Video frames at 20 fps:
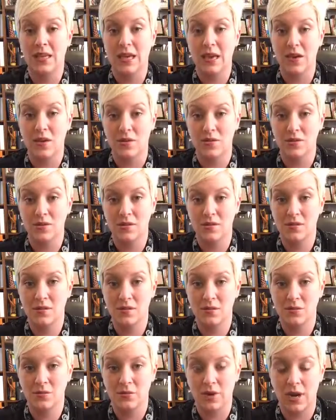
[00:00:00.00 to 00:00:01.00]
else,
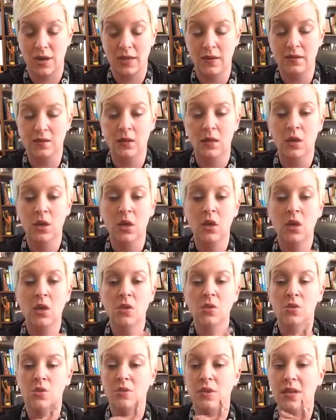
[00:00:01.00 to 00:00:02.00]
right?
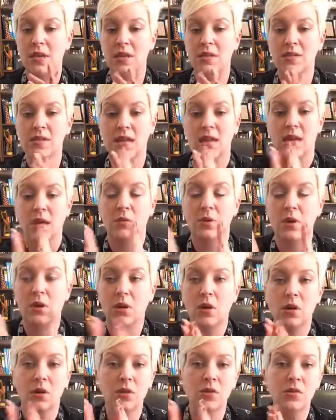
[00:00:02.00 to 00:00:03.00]
So like I said, I would
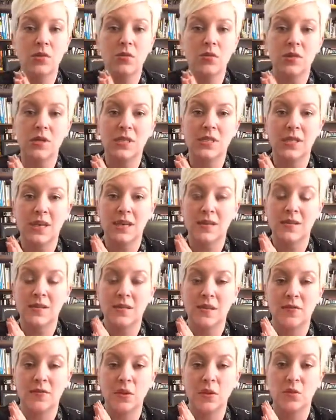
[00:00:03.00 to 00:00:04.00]
encourage you to assess
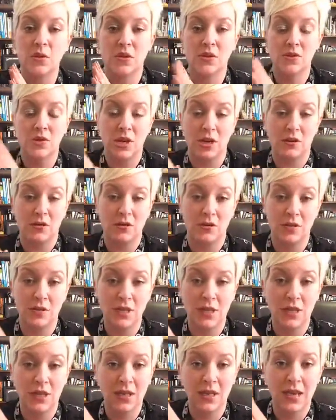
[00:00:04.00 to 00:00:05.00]
if you are
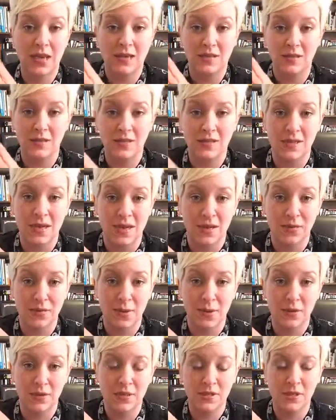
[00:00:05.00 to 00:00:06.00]
generally an instead
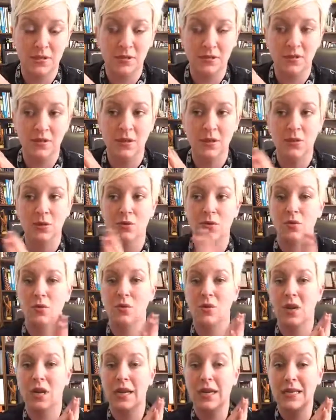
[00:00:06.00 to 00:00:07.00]
person
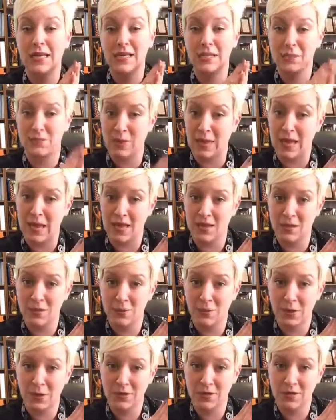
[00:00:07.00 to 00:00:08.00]
or an expand
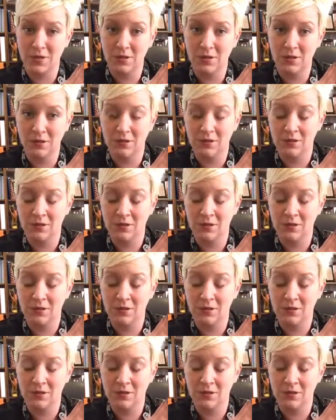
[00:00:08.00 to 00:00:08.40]
person.